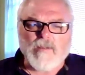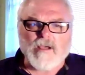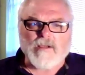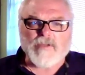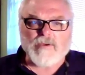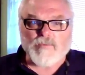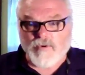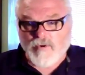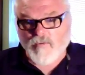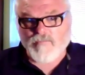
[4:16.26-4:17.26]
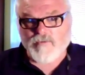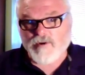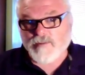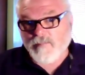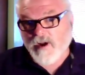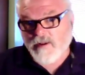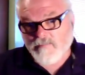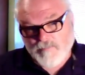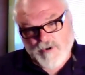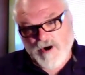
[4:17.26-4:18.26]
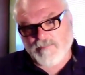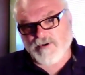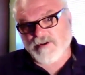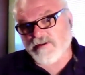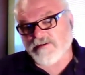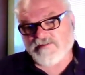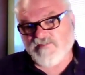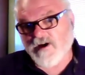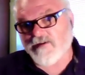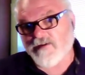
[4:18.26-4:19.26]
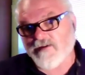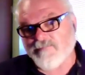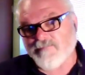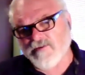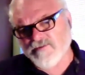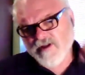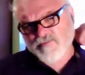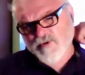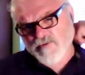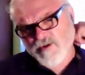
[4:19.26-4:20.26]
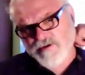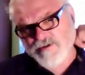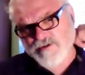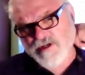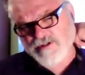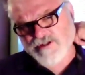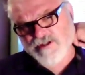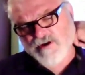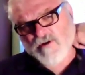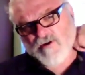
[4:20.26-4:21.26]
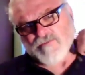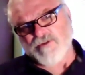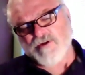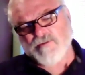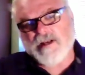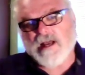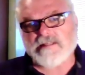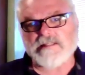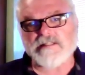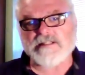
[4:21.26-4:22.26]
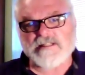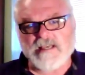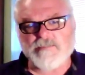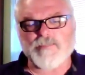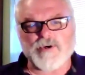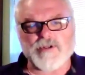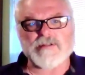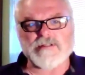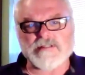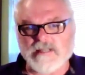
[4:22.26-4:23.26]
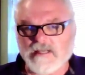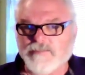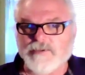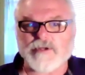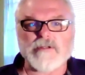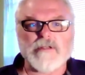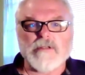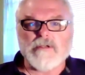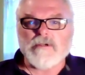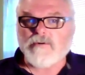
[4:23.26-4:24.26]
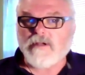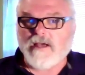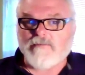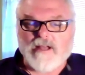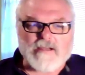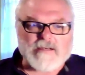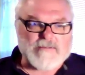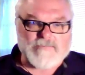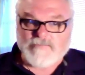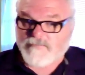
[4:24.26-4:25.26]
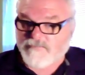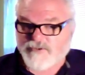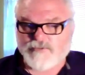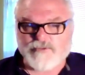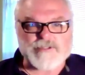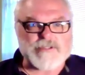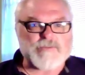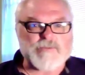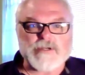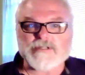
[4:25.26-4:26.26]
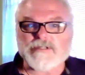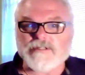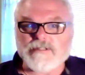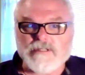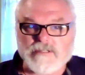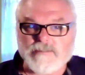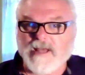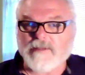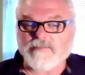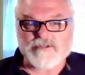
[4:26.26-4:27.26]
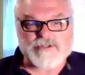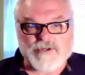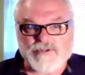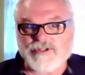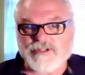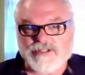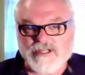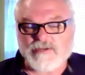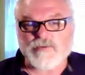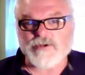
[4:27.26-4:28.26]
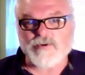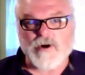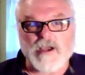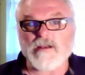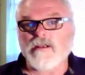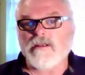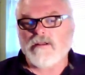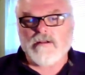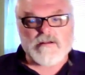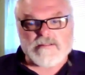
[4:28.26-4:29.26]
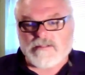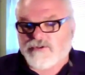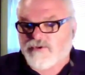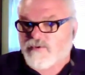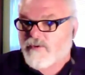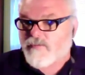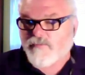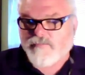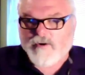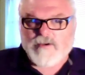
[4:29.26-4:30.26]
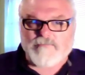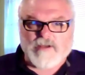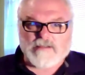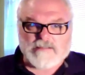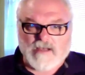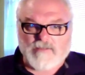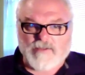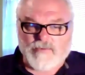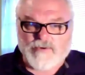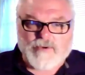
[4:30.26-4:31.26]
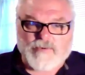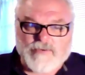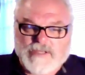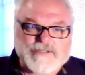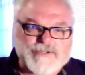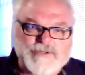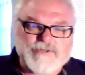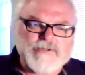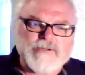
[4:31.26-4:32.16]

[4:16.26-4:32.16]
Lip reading: And they were over at my property that's 5 miles down the road." And she called them, and I said, "Stay put, stay put. We have an active shooter situation at the Baptist church. Just stay where you're at," because I knew they were far enough out of town. They were in no danger.